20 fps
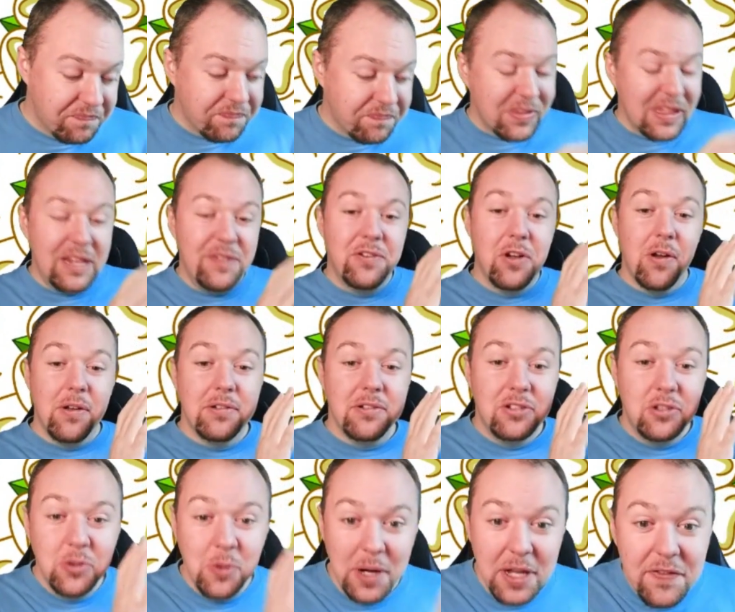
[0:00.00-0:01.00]
You've got
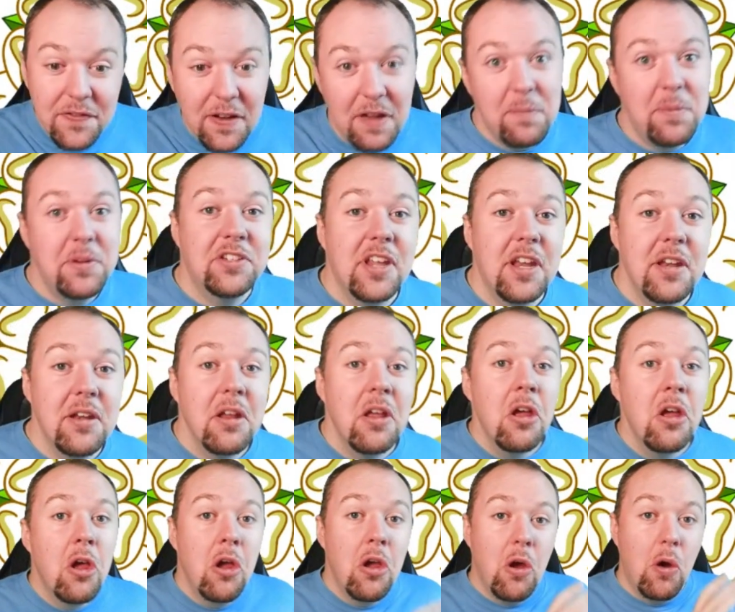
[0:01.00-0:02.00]
25%
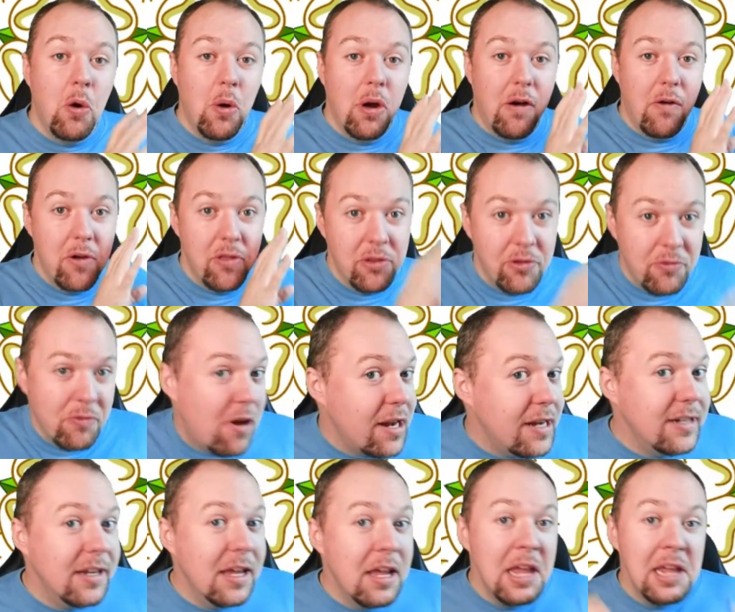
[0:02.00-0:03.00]
who are on the
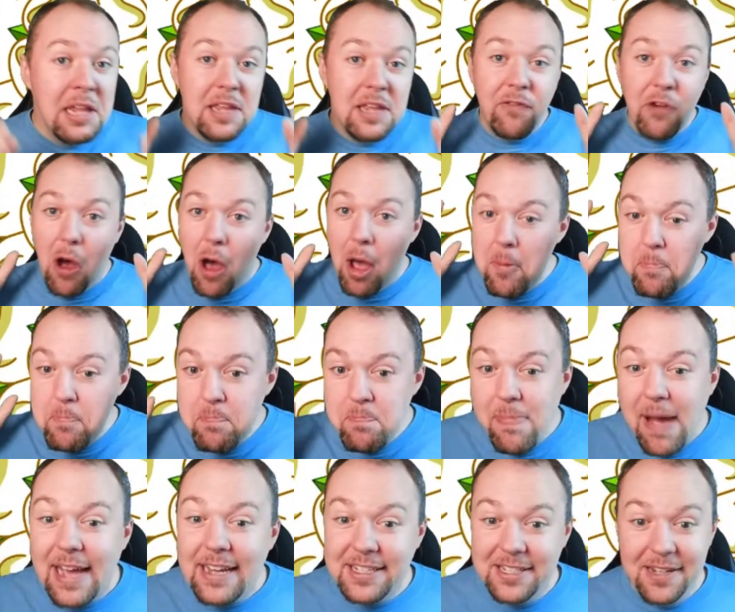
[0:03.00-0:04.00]
right. You've got a
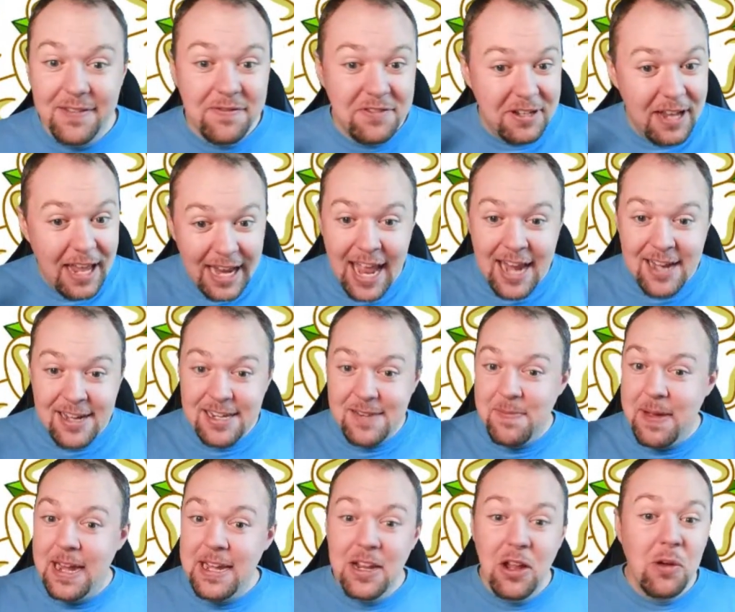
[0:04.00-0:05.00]
massive, again,
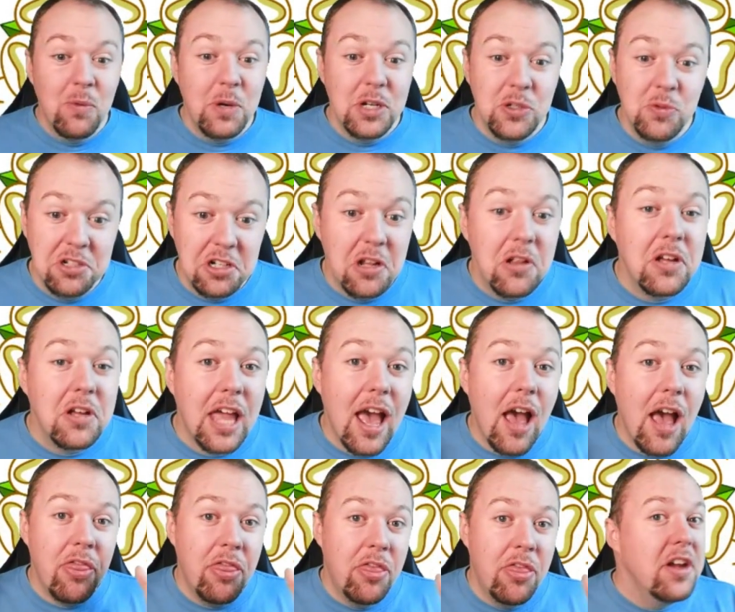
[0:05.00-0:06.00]
depending on which one you look
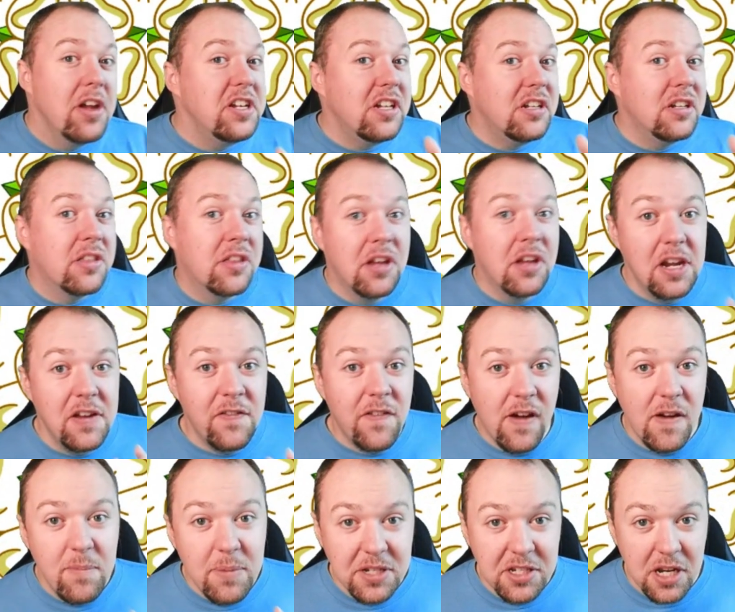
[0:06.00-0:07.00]
at, 30 to
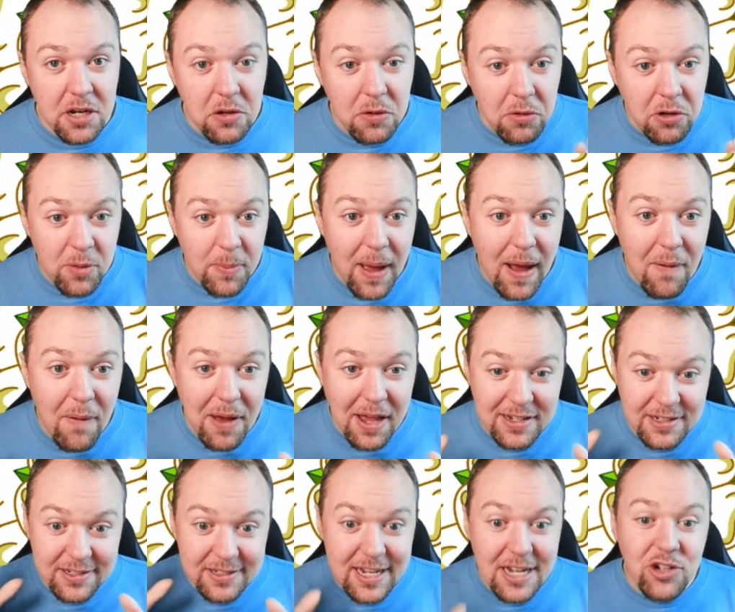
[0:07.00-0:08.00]
35% who come out as
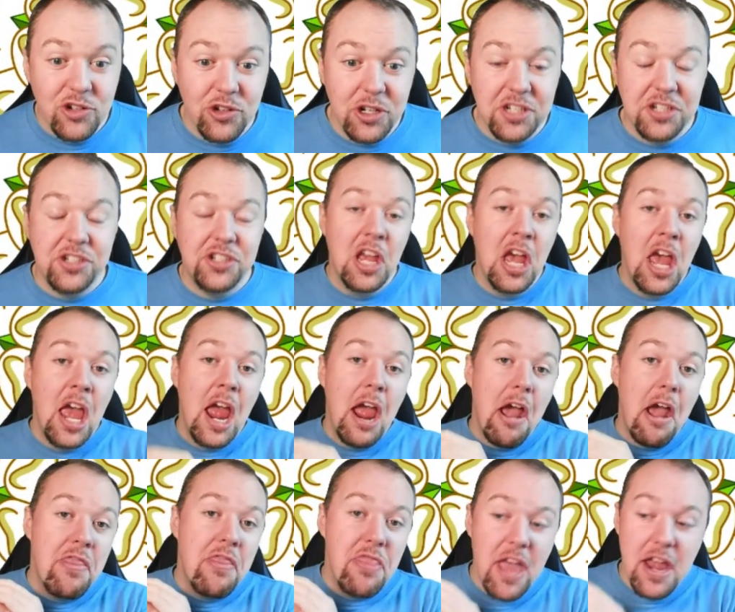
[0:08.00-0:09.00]
centrists,
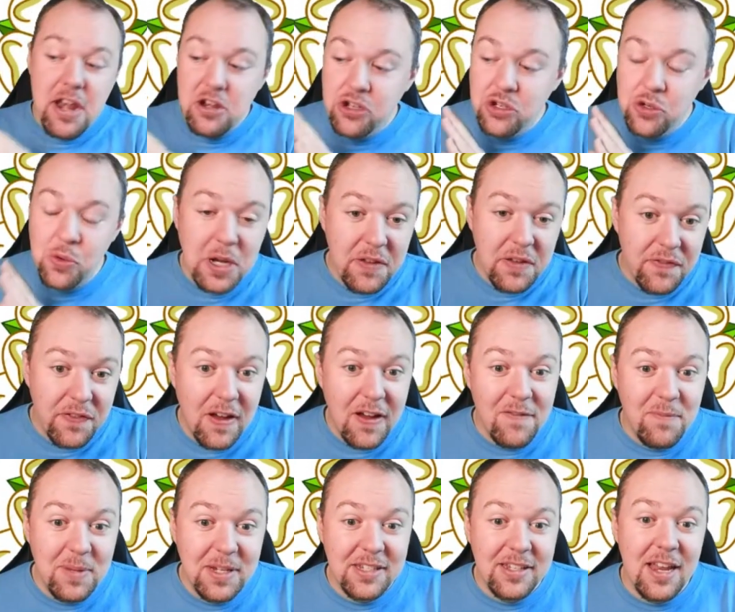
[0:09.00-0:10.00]
and then
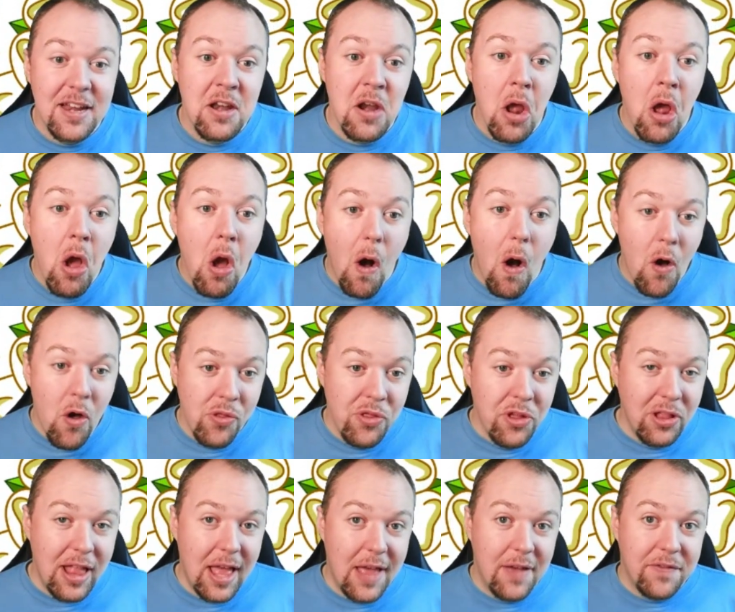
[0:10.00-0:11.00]
25% on the
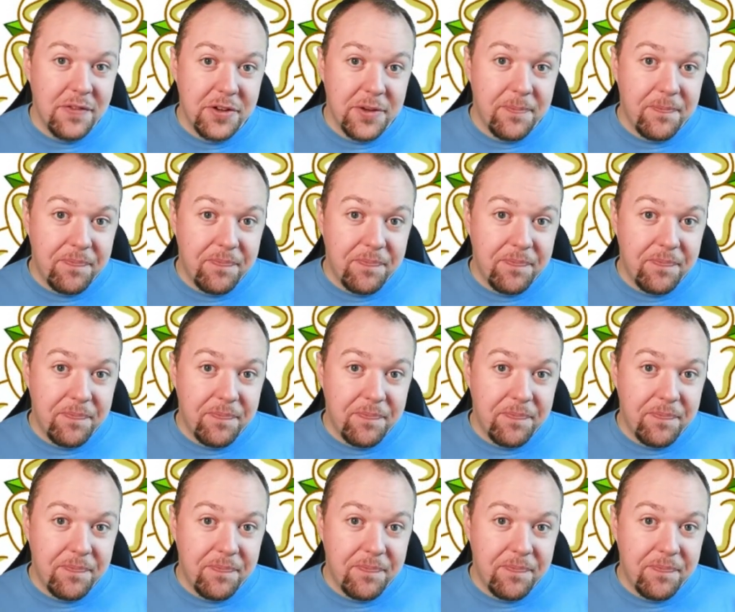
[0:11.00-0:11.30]
left.